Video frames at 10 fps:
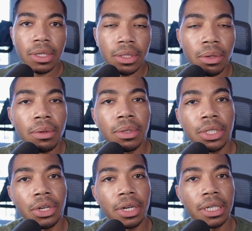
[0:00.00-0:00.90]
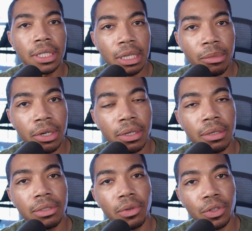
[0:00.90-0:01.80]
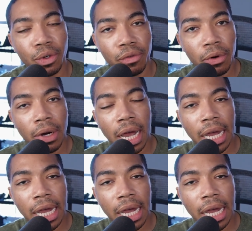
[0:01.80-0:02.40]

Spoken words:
So during December 2024,